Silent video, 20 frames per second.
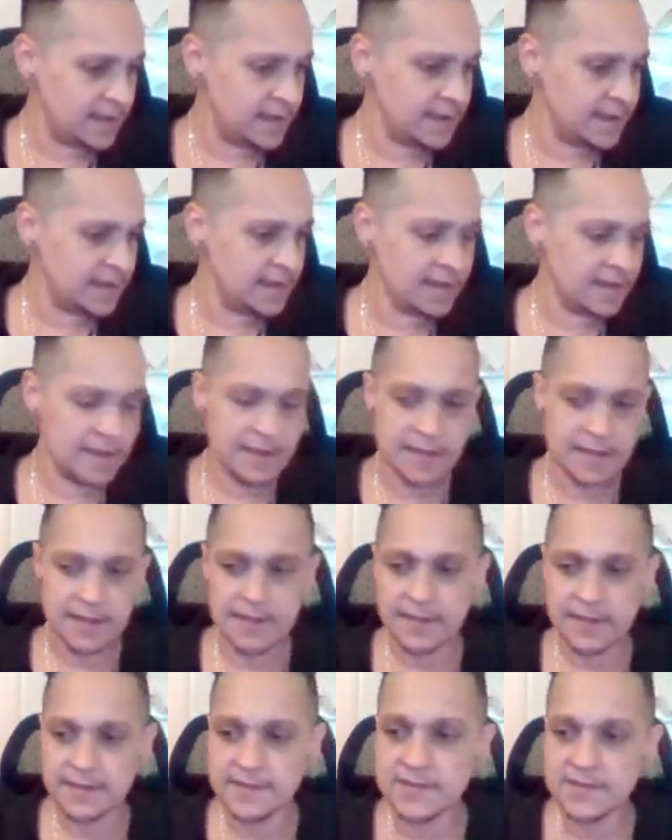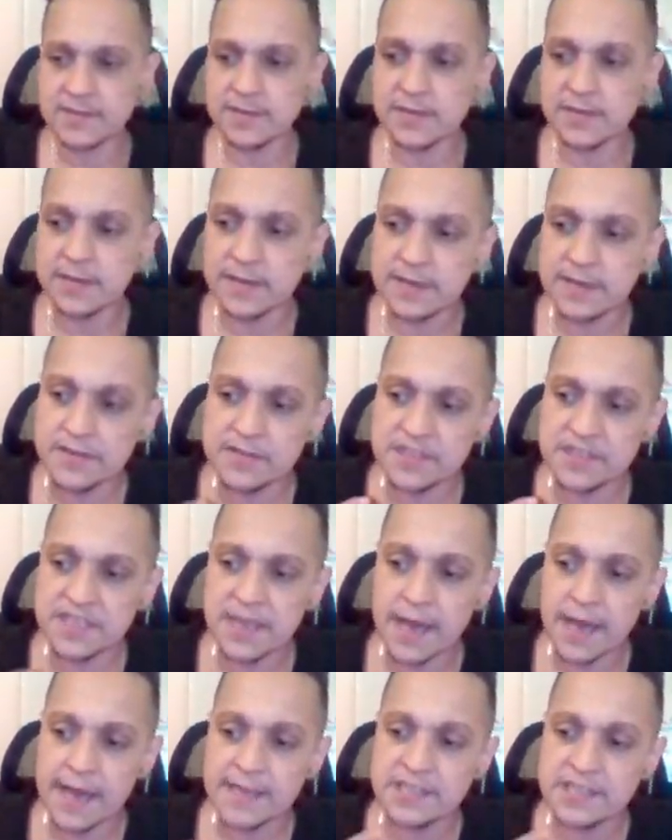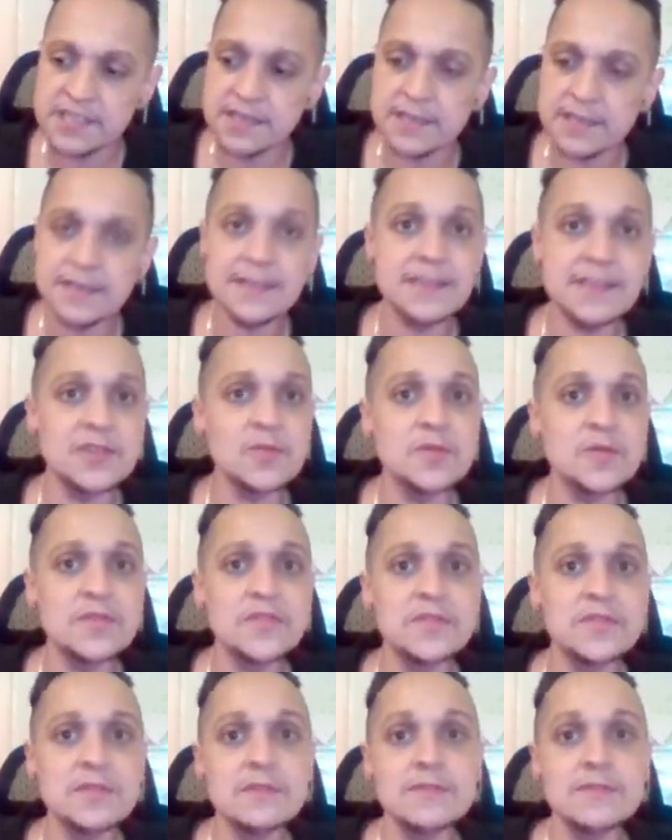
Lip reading: and do a little energy hygiene here with